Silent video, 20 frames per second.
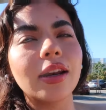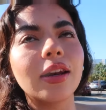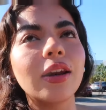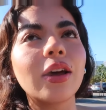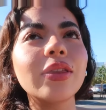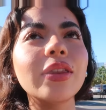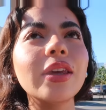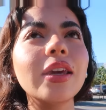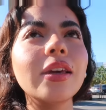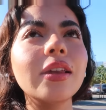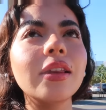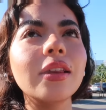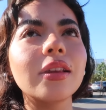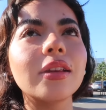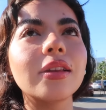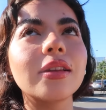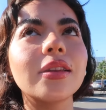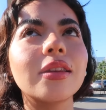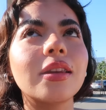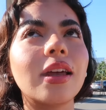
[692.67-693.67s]
Nothing
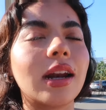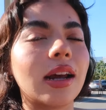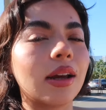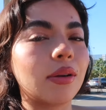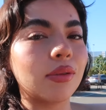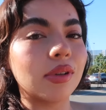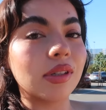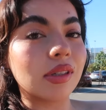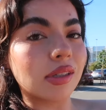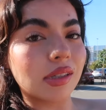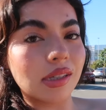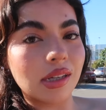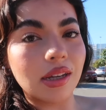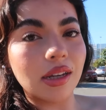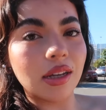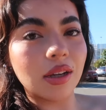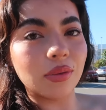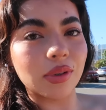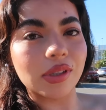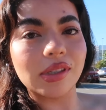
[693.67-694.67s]
that I was
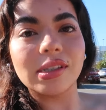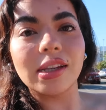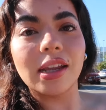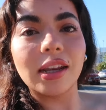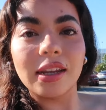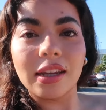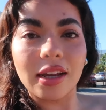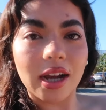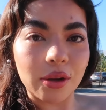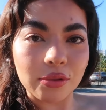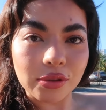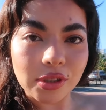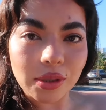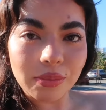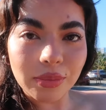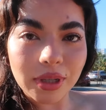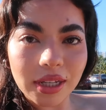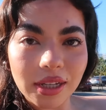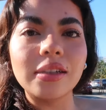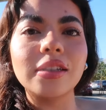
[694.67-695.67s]
seeing was standing out to
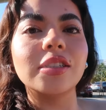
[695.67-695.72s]
me